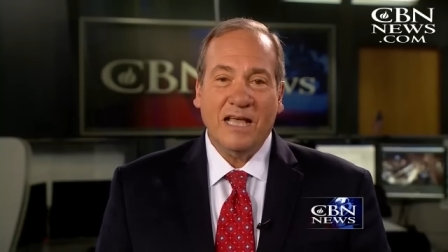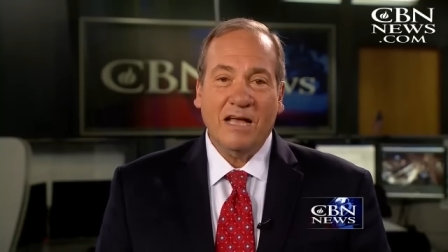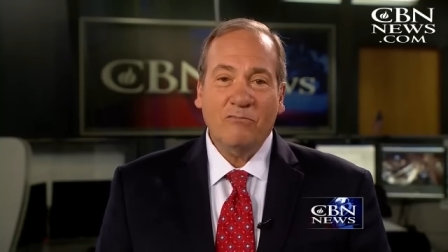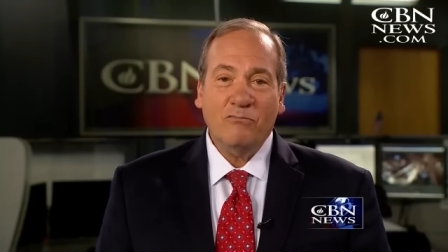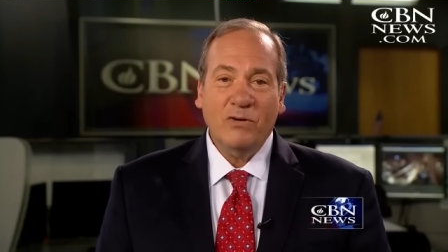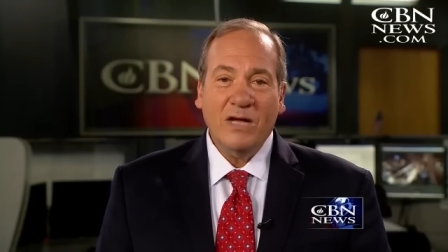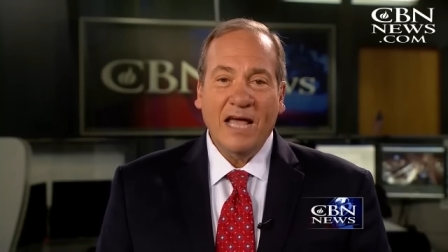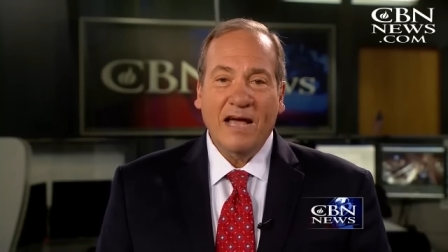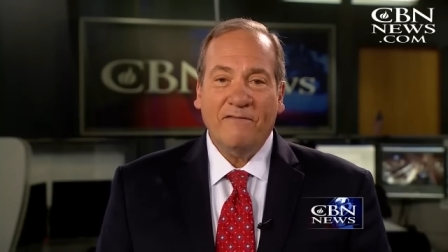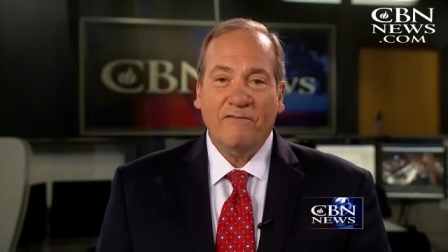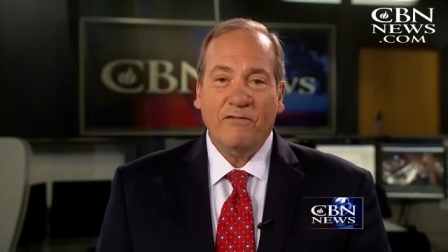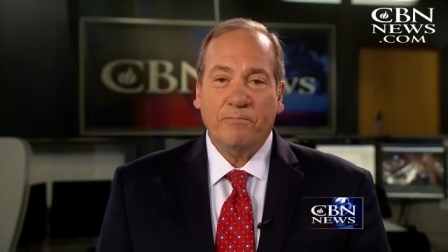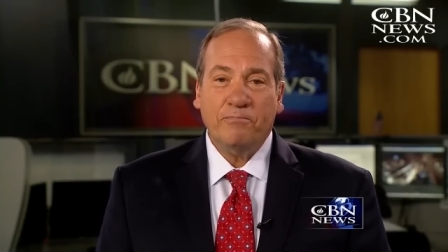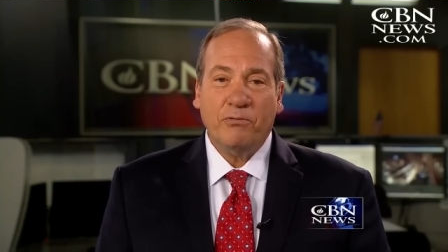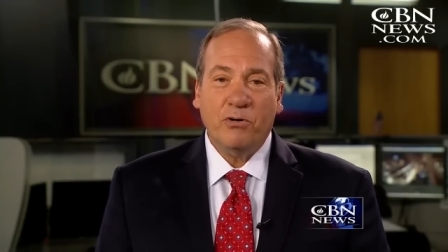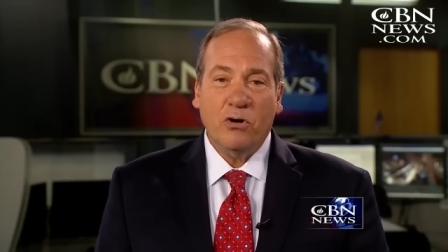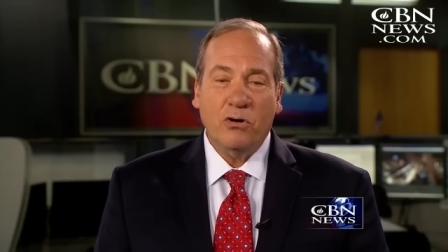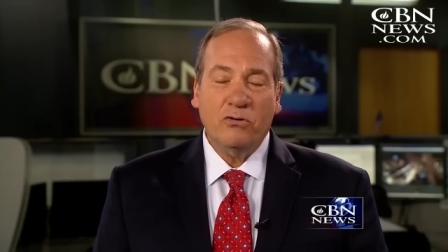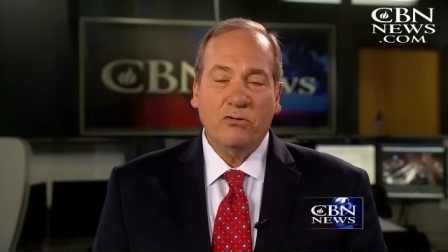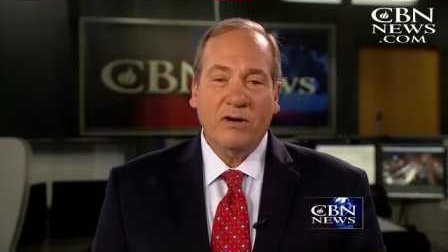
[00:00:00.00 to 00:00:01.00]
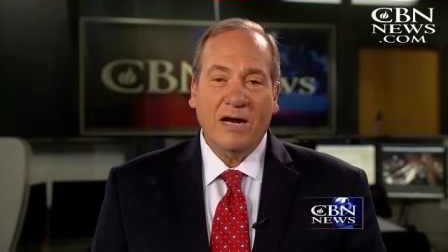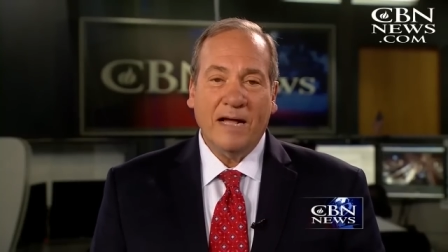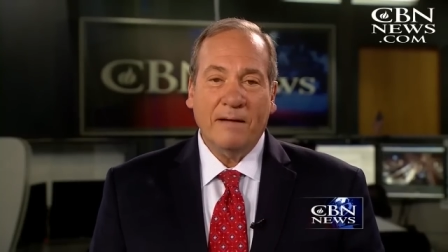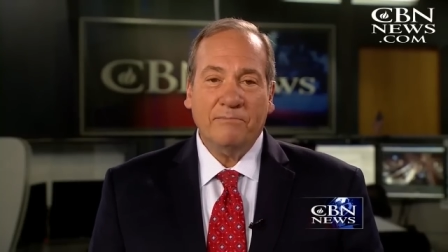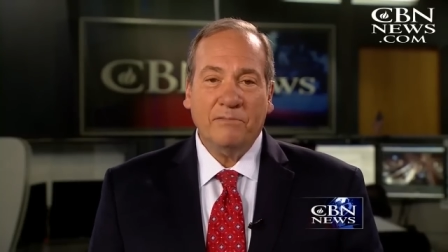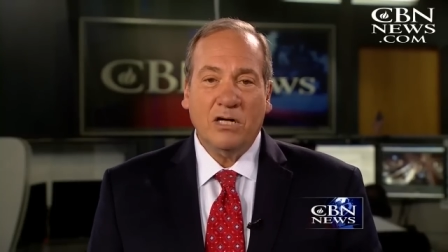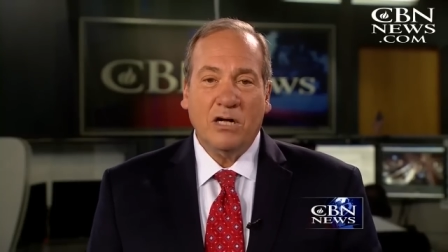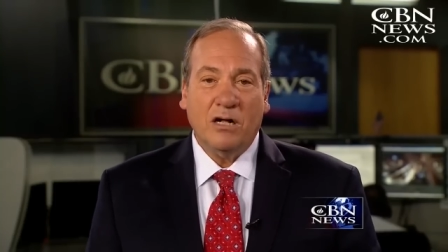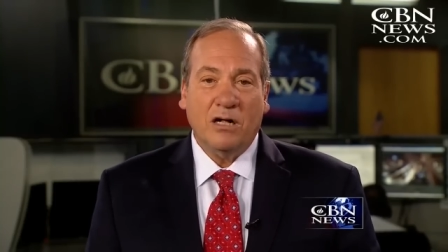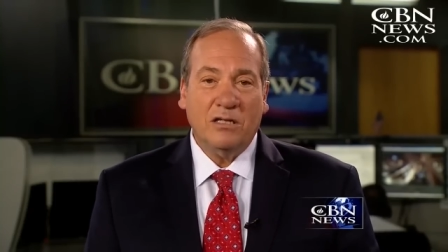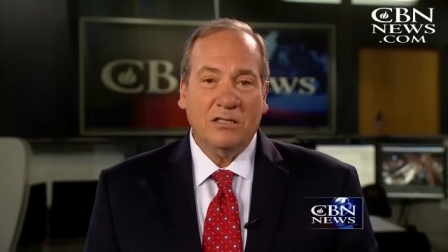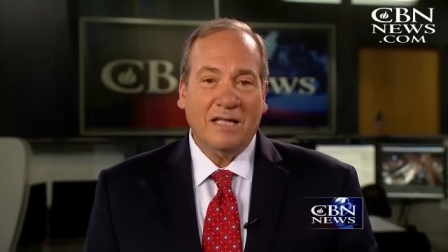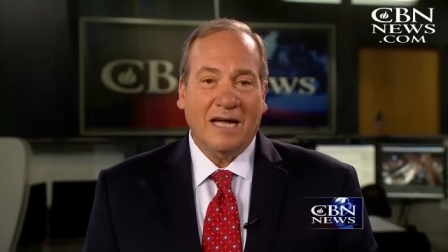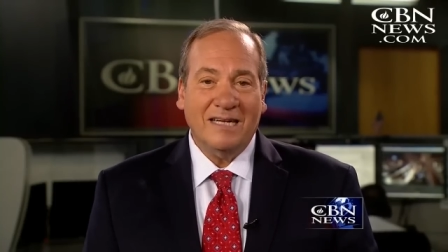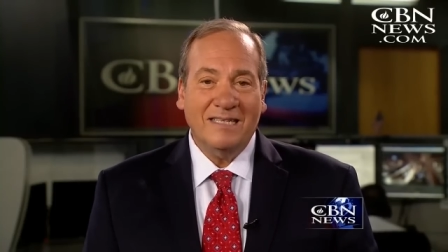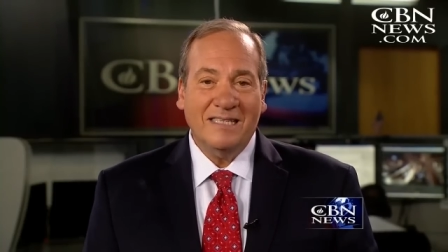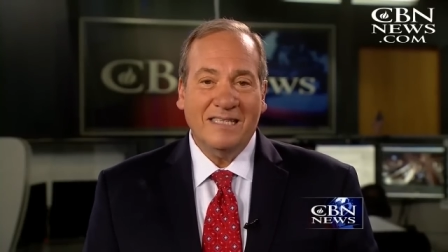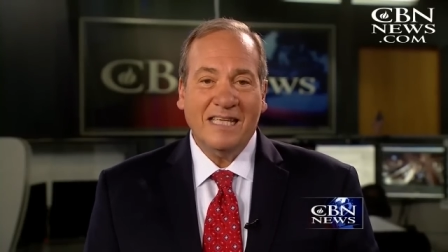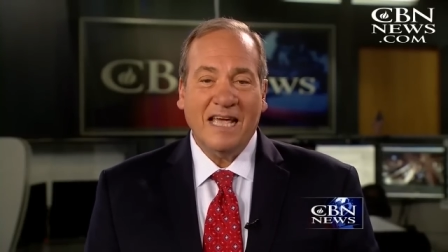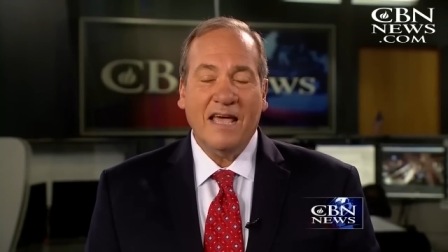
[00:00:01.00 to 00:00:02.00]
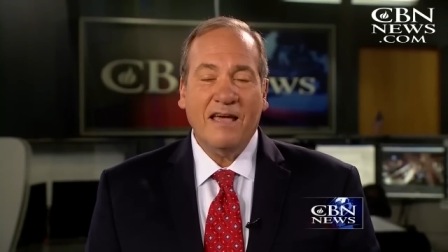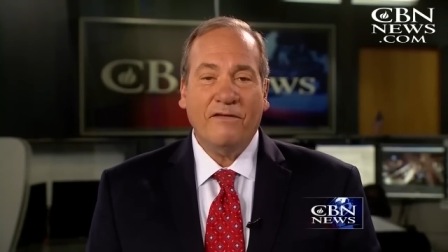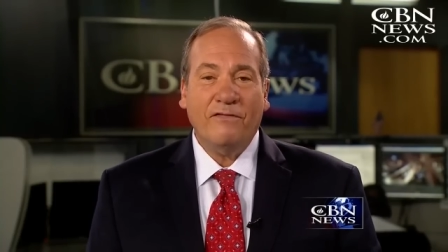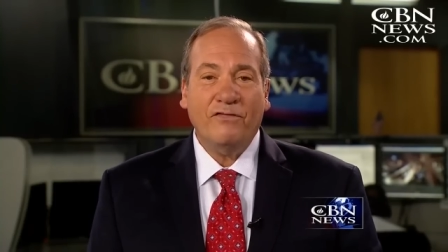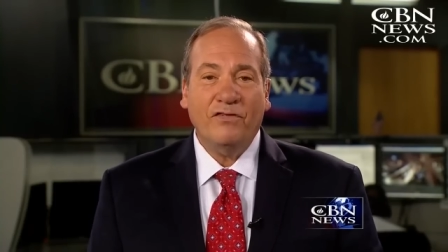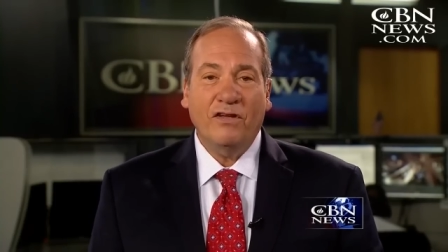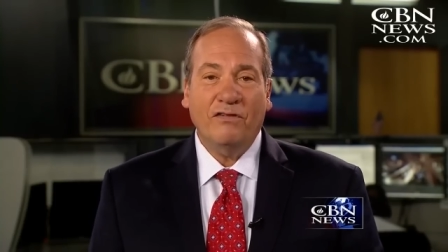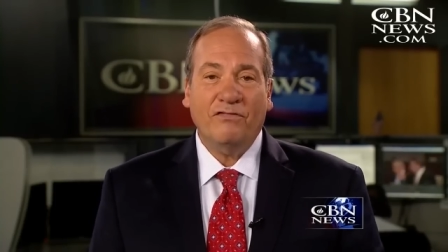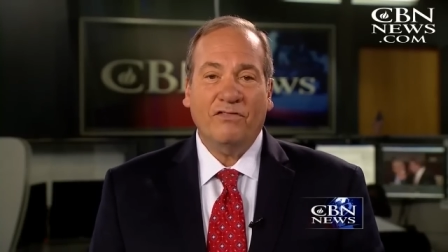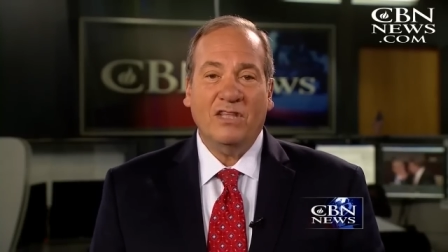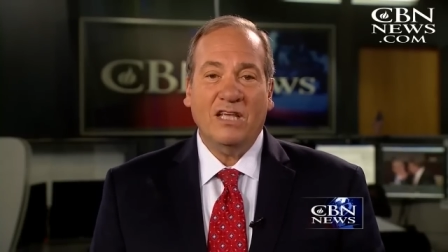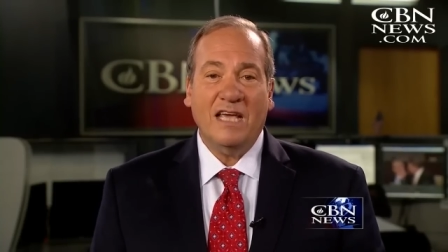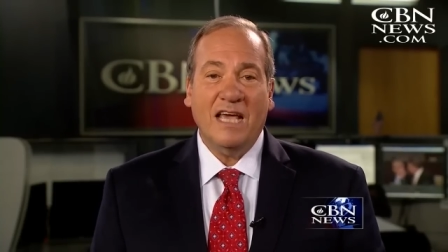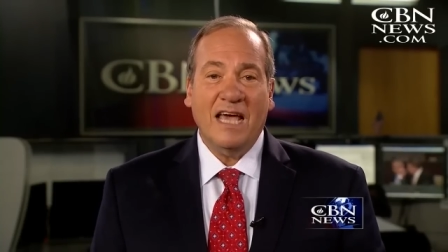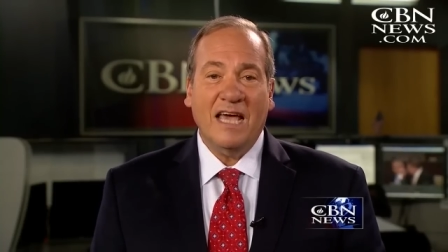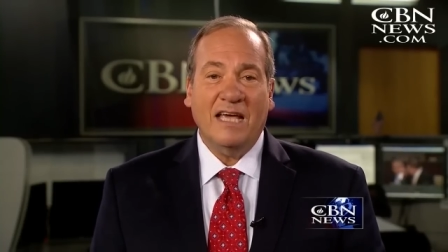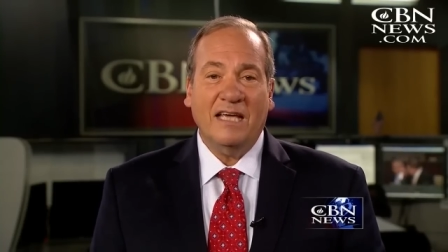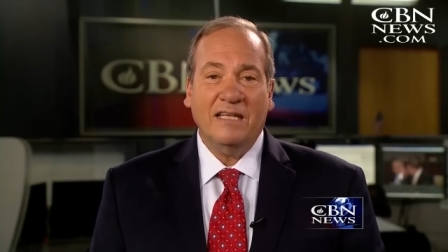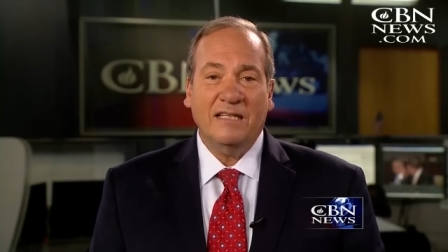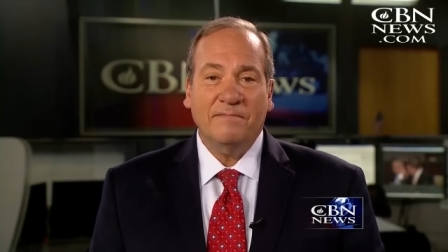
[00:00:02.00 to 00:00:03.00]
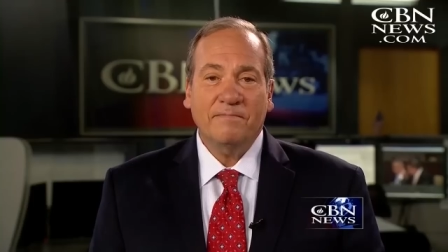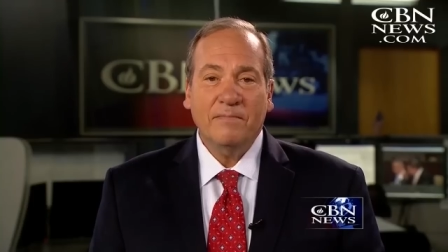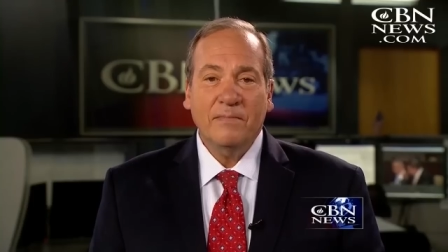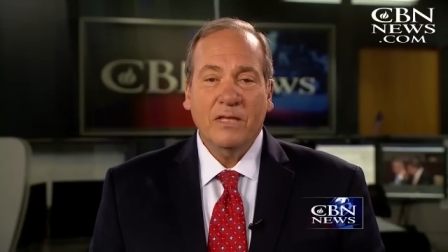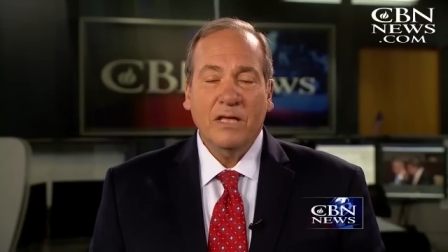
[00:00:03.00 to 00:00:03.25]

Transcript: Then we have a program called Isaiah 58,